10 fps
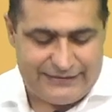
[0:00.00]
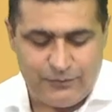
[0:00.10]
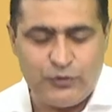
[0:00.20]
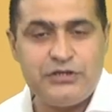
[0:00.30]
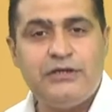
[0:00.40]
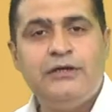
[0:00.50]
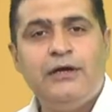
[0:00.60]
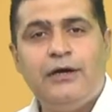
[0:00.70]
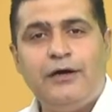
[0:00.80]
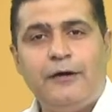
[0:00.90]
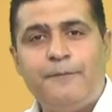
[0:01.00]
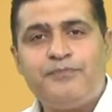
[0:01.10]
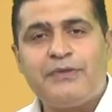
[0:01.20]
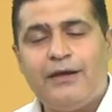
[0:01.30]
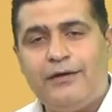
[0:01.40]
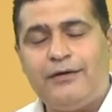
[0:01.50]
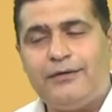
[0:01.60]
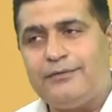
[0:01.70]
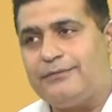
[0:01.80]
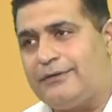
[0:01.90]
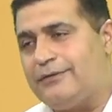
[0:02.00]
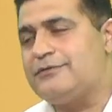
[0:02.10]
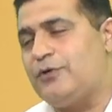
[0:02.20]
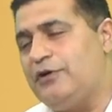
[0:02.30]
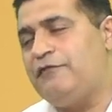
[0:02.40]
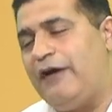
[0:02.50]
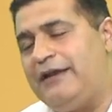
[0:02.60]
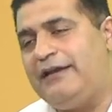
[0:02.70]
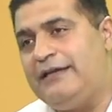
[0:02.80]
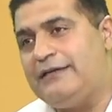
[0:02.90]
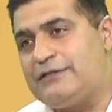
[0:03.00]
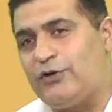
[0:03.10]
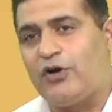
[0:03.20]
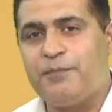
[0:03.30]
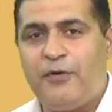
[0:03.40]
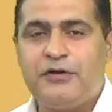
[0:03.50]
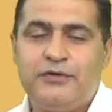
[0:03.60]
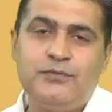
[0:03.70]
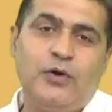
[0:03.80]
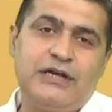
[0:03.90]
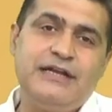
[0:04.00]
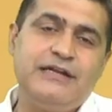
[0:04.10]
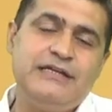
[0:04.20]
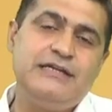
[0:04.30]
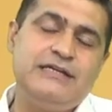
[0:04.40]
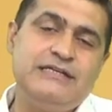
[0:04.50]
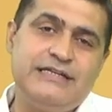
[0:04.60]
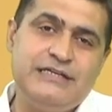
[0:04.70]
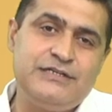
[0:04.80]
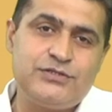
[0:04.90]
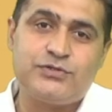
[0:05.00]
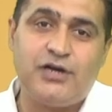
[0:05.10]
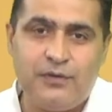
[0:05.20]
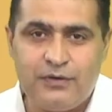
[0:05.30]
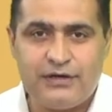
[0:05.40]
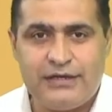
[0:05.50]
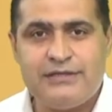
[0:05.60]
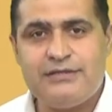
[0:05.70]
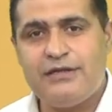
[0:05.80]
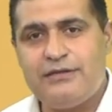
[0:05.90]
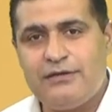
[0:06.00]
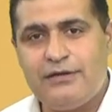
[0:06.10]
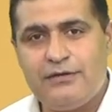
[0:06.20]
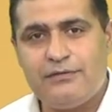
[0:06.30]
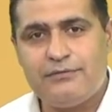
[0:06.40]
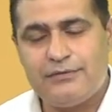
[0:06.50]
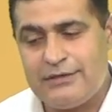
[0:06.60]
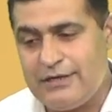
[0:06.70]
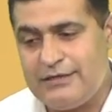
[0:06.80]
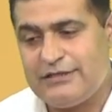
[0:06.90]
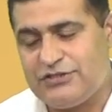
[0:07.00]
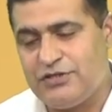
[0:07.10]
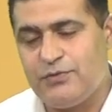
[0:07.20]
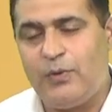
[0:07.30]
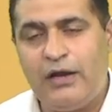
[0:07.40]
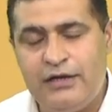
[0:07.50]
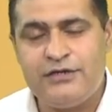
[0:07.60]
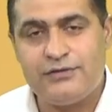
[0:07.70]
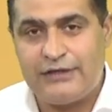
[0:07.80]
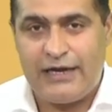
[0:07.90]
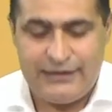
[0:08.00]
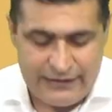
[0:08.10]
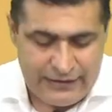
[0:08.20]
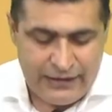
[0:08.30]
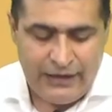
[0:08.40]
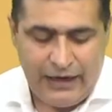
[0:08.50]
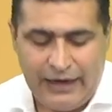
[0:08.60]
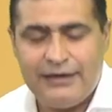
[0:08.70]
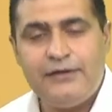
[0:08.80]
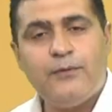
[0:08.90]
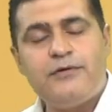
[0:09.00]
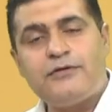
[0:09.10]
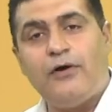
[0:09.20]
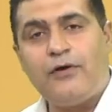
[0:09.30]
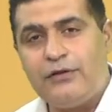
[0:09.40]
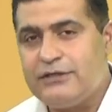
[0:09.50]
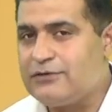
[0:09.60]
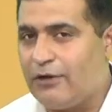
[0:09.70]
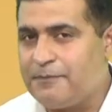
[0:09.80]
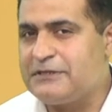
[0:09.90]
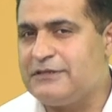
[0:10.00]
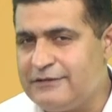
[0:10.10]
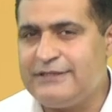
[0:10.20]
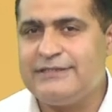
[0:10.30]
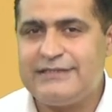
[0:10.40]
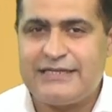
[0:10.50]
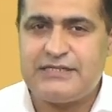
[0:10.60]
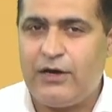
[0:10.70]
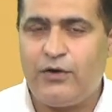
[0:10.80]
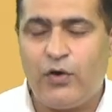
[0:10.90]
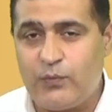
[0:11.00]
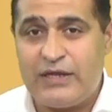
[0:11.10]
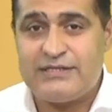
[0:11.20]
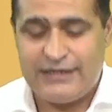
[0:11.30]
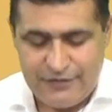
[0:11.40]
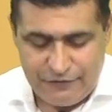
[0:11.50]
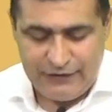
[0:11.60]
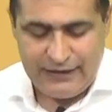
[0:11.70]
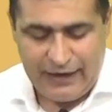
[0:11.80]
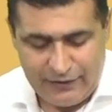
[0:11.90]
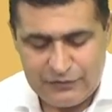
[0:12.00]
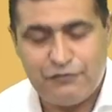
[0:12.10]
would, so if I really talk upon, you know, what I really intended to cover in session one in totality, I really want to talk on the corporate governance as on one side of it and